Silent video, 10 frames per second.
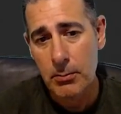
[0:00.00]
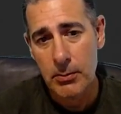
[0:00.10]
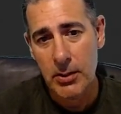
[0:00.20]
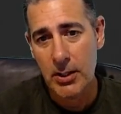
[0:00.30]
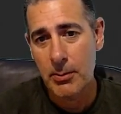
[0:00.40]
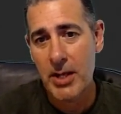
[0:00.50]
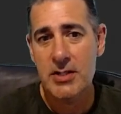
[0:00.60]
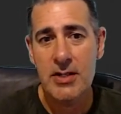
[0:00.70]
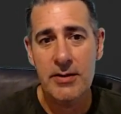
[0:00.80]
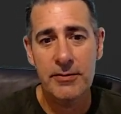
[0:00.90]
You can
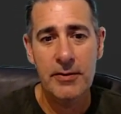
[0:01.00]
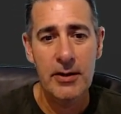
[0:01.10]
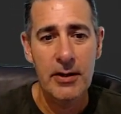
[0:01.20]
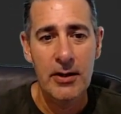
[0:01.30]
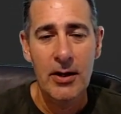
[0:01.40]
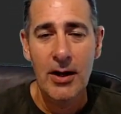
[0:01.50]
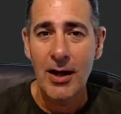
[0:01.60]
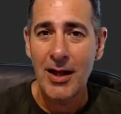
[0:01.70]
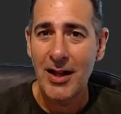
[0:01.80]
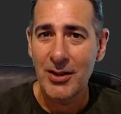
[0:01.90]
imagine if
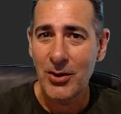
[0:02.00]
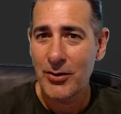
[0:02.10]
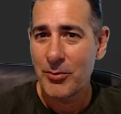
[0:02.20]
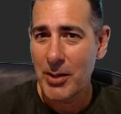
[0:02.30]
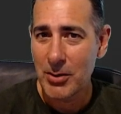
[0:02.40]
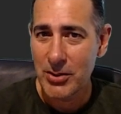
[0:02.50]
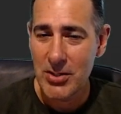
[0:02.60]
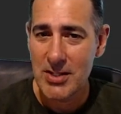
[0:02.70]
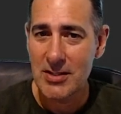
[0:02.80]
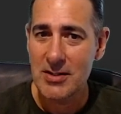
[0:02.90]
a lot of people are
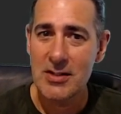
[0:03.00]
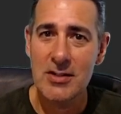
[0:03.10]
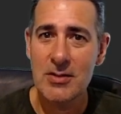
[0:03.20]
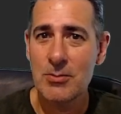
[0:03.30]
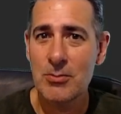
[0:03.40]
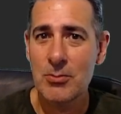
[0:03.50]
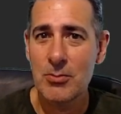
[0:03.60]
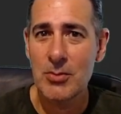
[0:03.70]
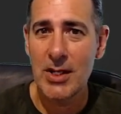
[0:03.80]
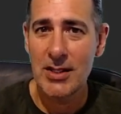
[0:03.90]
using the system
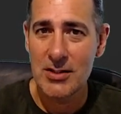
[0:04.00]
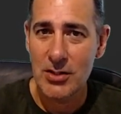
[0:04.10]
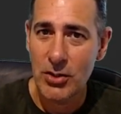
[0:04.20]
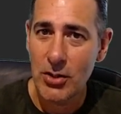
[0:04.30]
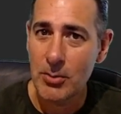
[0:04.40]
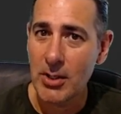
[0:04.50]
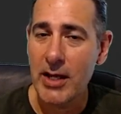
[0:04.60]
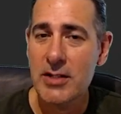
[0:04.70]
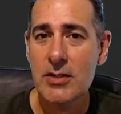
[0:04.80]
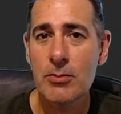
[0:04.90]
in this
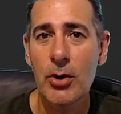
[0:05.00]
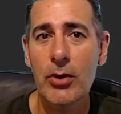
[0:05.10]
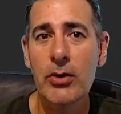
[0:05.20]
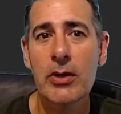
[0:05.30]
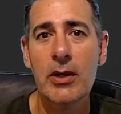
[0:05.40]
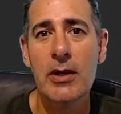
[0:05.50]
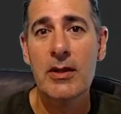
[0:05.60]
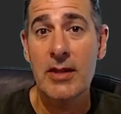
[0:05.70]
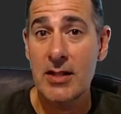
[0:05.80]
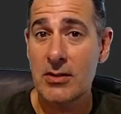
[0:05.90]
accumulation mode,
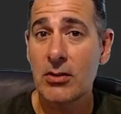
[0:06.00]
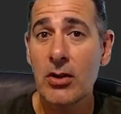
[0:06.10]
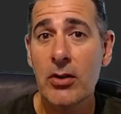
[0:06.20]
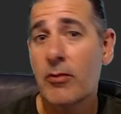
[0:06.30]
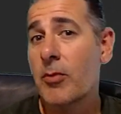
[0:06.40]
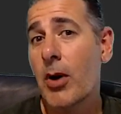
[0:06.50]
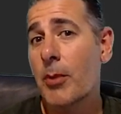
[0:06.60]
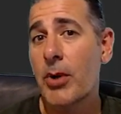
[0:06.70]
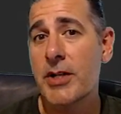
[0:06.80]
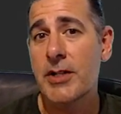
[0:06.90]
that's a lot of buy
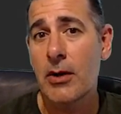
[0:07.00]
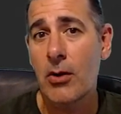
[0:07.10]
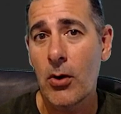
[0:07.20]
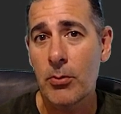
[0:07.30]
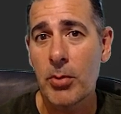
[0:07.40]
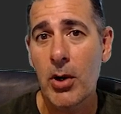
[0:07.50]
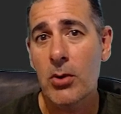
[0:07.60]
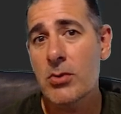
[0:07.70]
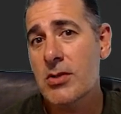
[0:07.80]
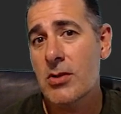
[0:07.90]
pressure on
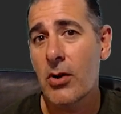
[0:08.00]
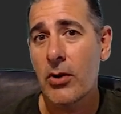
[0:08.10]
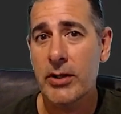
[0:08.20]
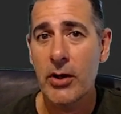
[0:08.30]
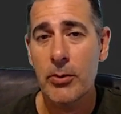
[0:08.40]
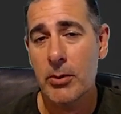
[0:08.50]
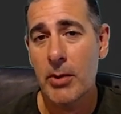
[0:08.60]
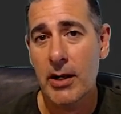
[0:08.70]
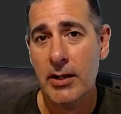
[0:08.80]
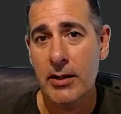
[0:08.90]
Pulse on the open
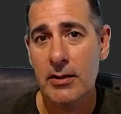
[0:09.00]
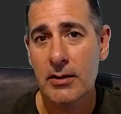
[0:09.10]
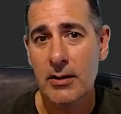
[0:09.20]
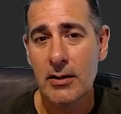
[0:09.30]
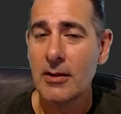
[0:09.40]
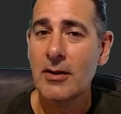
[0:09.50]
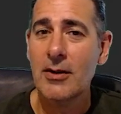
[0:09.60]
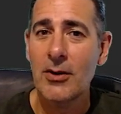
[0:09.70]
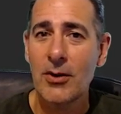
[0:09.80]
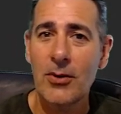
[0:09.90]
market.
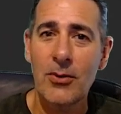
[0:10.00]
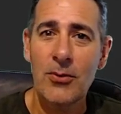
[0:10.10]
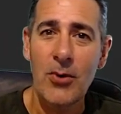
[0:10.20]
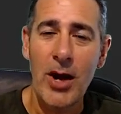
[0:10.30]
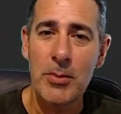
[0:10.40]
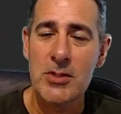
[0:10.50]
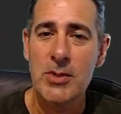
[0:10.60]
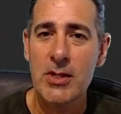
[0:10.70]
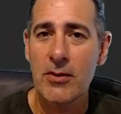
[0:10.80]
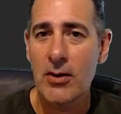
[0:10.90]
What happens
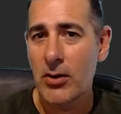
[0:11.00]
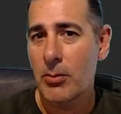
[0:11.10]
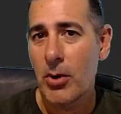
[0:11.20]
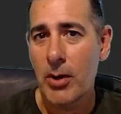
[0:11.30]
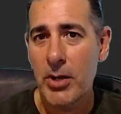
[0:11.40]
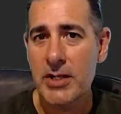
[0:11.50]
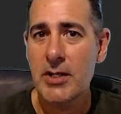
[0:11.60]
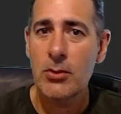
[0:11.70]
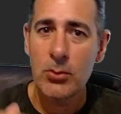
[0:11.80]
when you've got a lot of buy pressure?